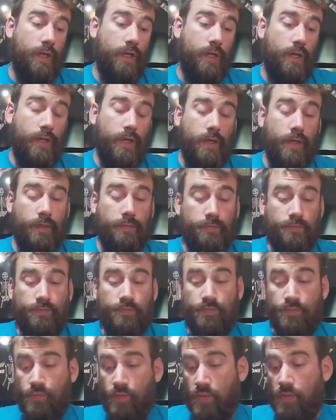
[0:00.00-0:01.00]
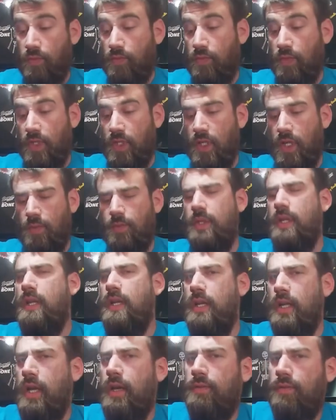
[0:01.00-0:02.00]
I'm
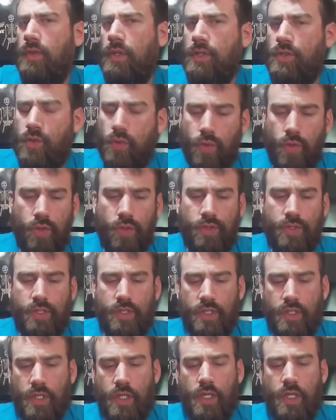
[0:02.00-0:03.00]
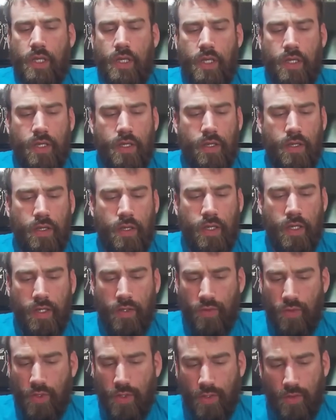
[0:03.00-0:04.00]
leaning heavily towards the
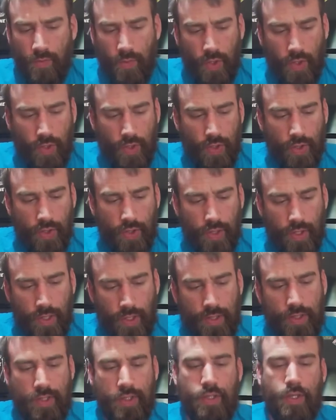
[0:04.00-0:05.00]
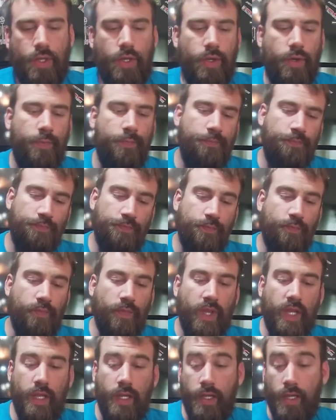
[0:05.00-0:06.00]
in-runner motor, so
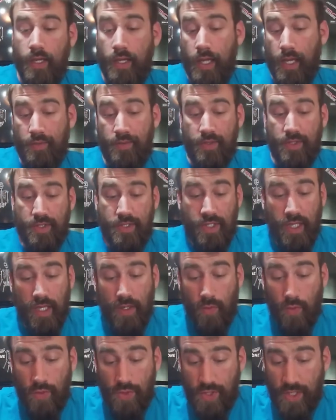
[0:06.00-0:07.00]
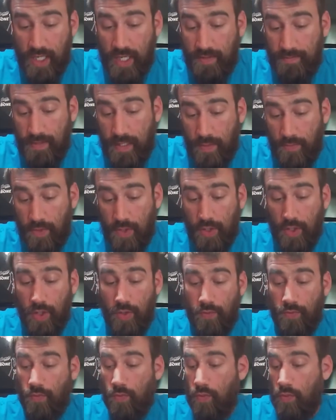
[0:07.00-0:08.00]
I haven't decided which KV I'm going to
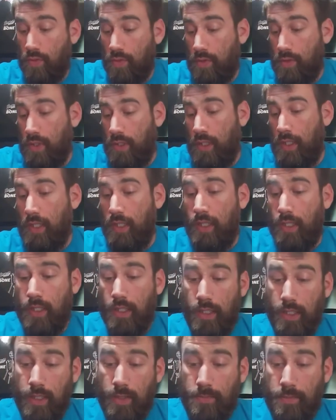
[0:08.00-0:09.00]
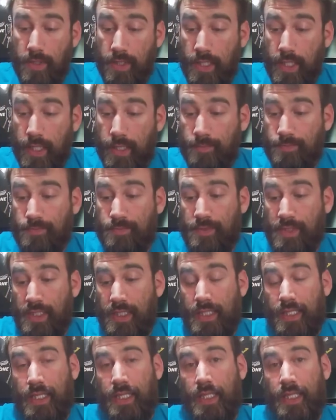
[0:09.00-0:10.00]
go for. But yeah,
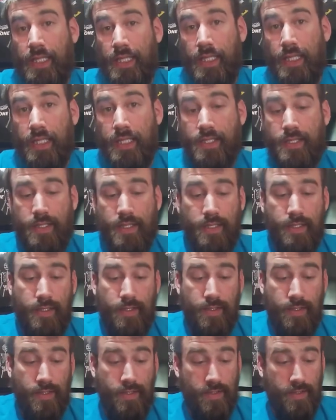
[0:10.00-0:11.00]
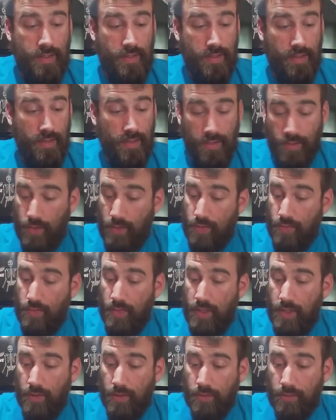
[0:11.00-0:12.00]
this is the new
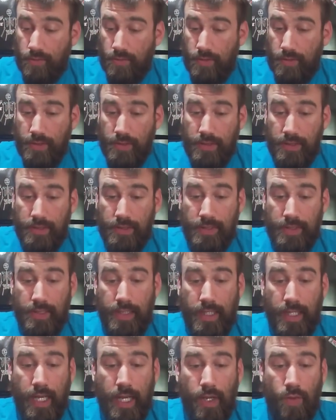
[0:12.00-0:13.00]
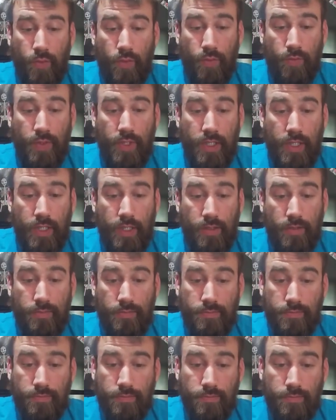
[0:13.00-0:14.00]
build that I will be
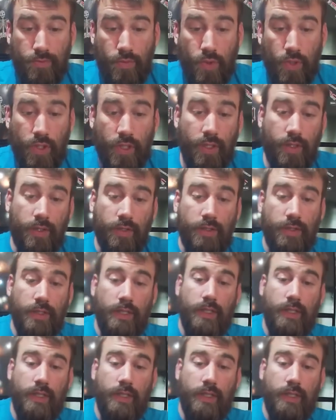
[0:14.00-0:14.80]
working on.